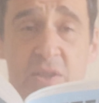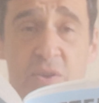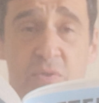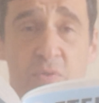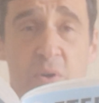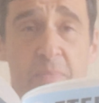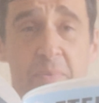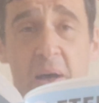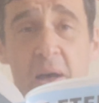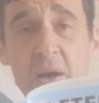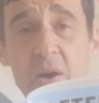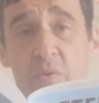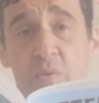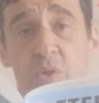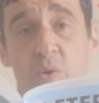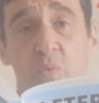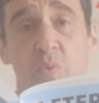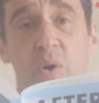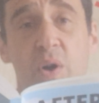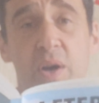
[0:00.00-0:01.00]
the rubber, were
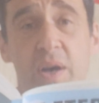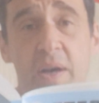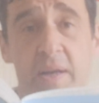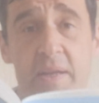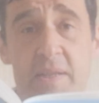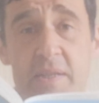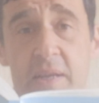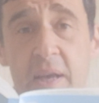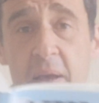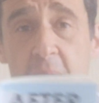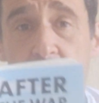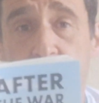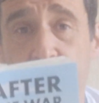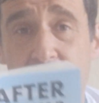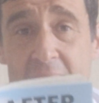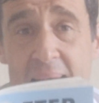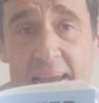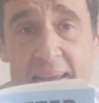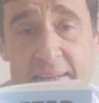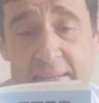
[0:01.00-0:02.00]
the words,
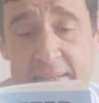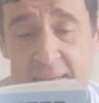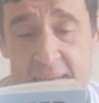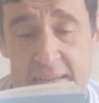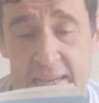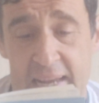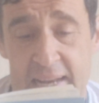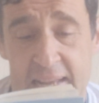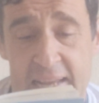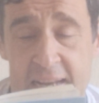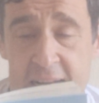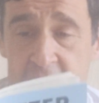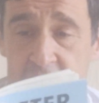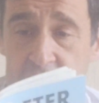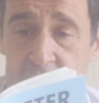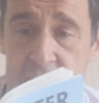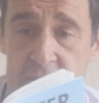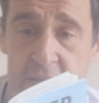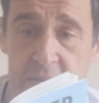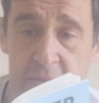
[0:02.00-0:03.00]
"Made in
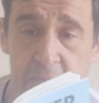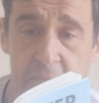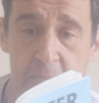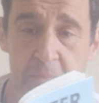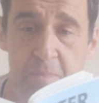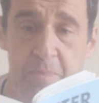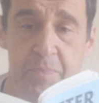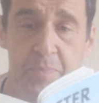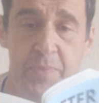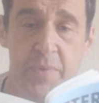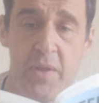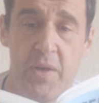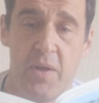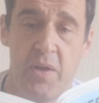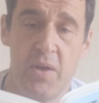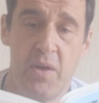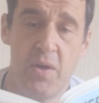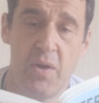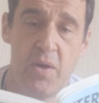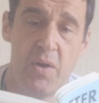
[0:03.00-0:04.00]
England."
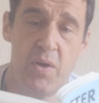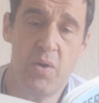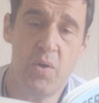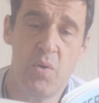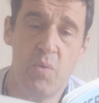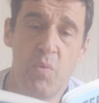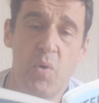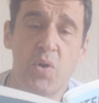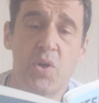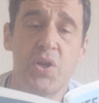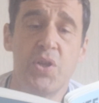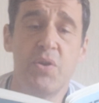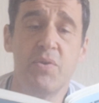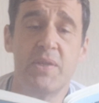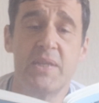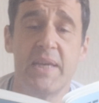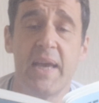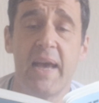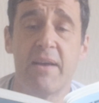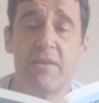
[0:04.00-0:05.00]
"What can you
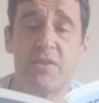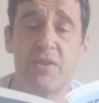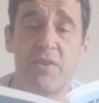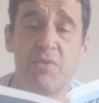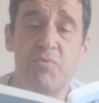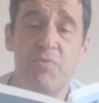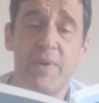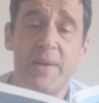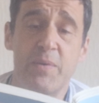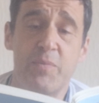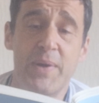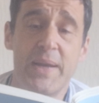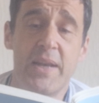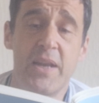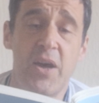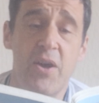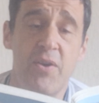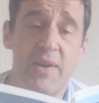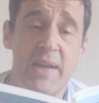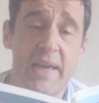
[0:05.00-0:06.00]
see out of the
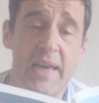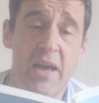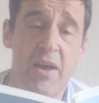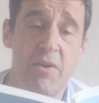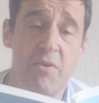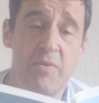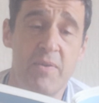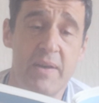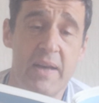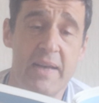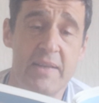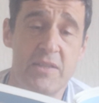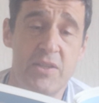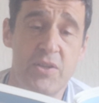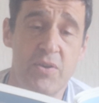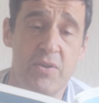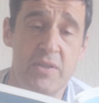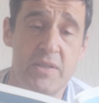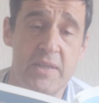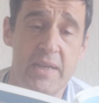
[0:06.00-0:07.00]
window, Leo?" asked
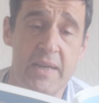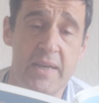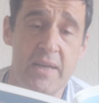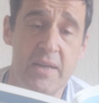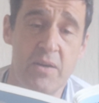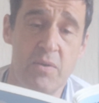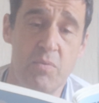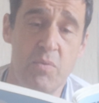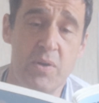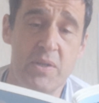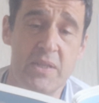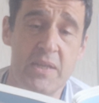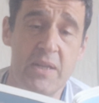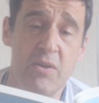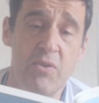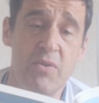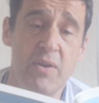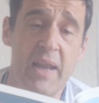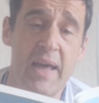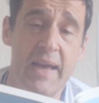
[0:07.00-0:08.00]
Yossi. "What does it
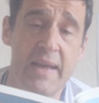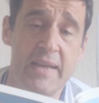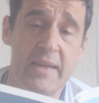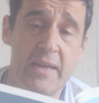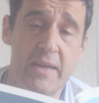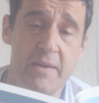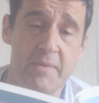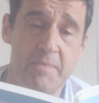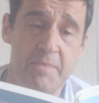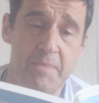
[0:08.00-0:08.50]
look like?"